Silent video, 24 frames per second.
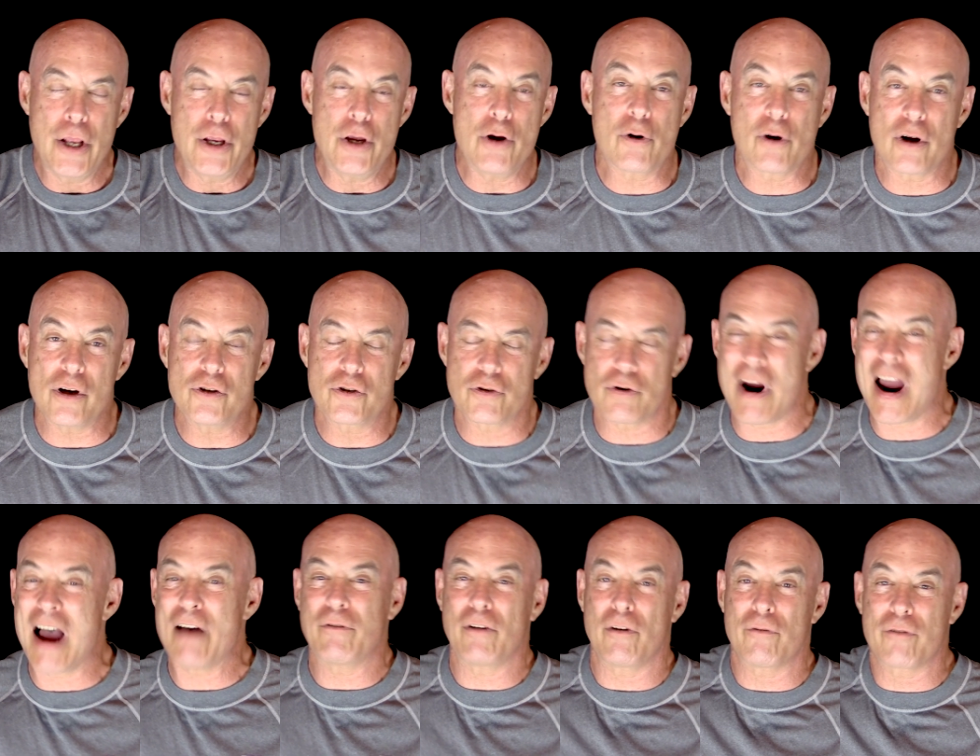You can
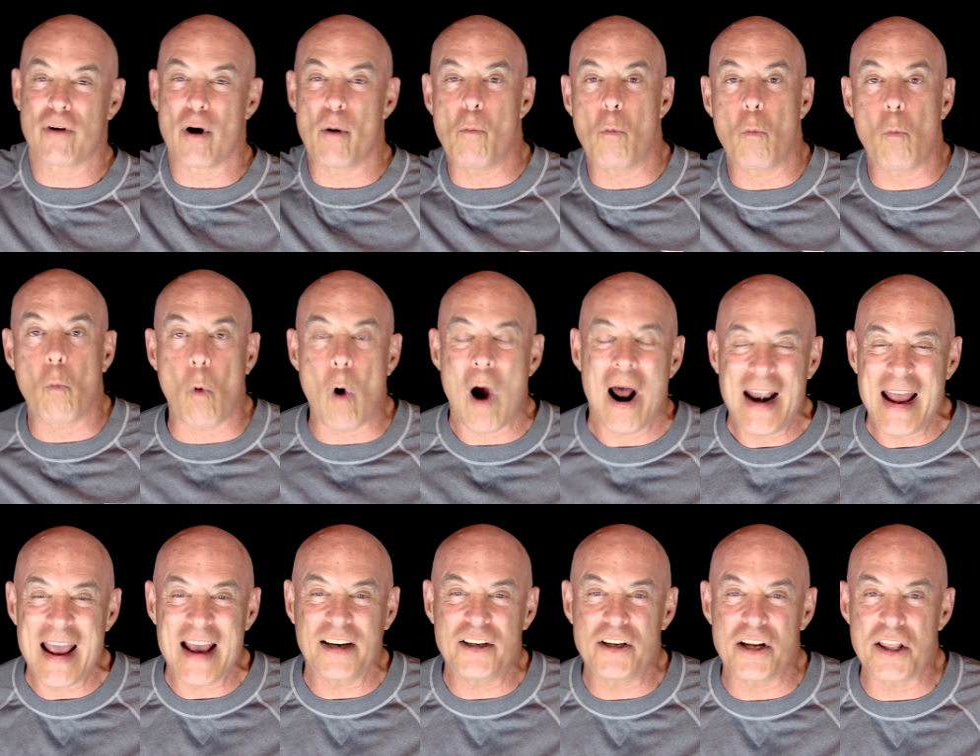travel from
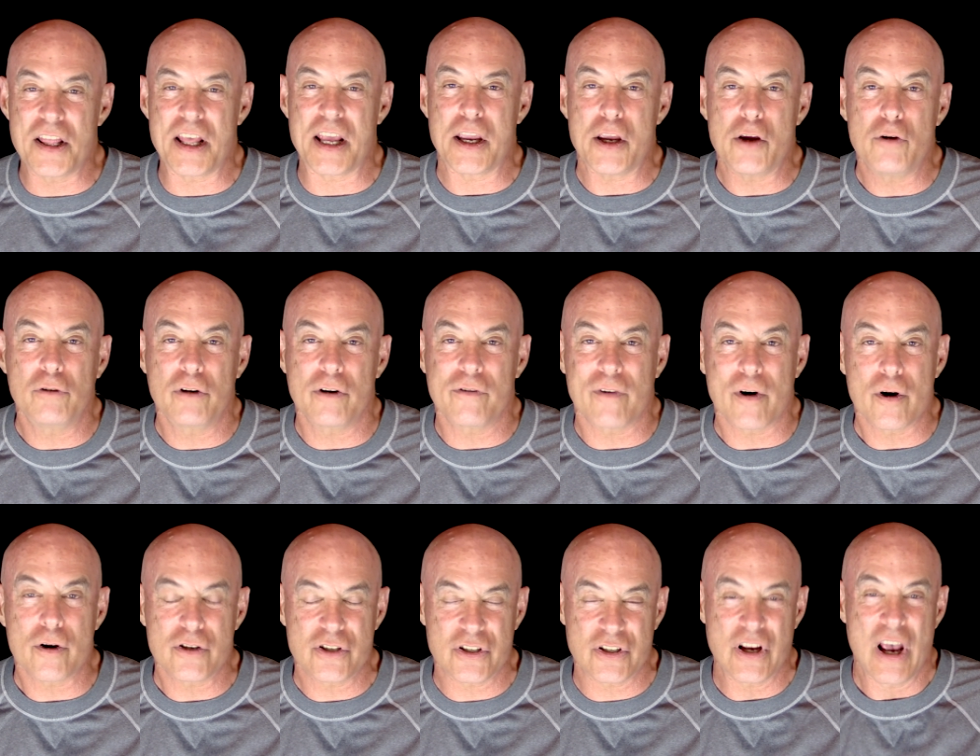one end of the
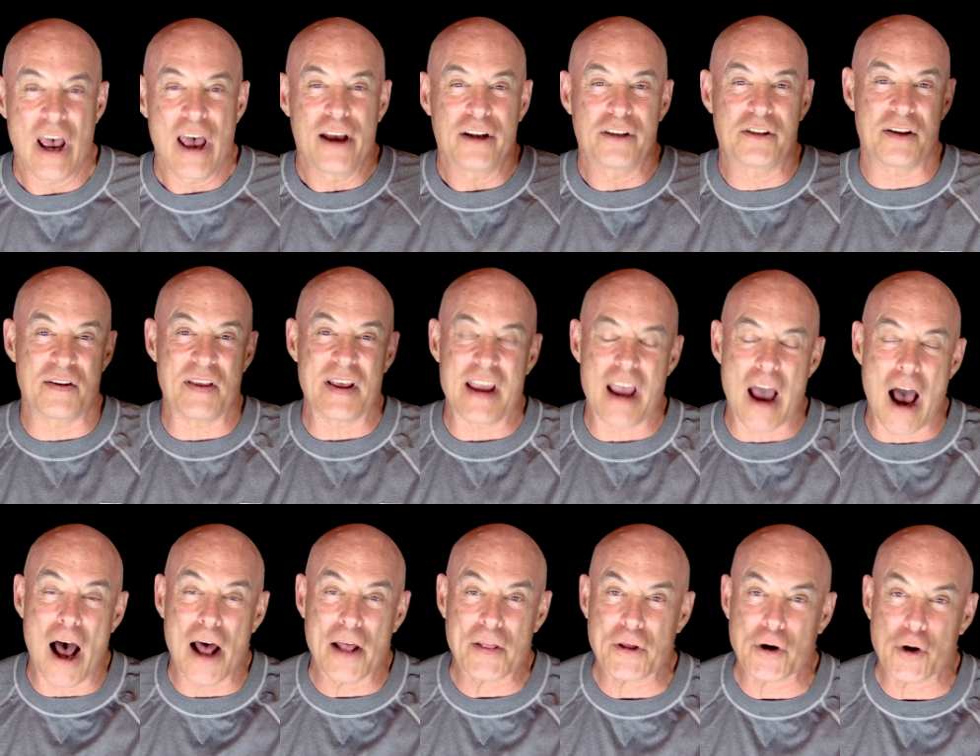universe to the
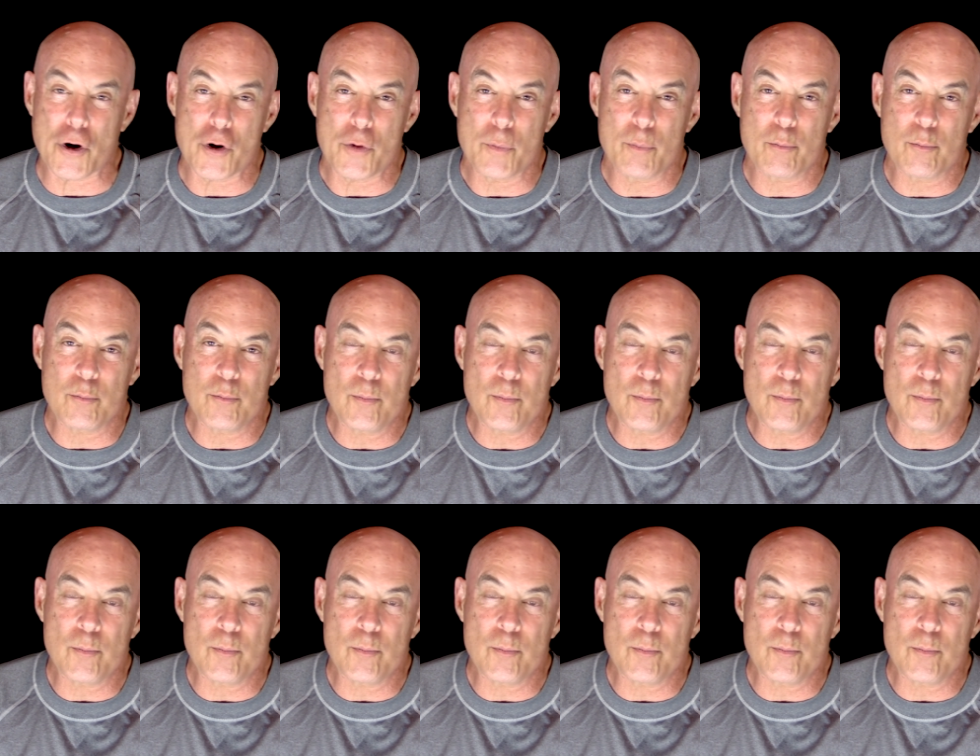other.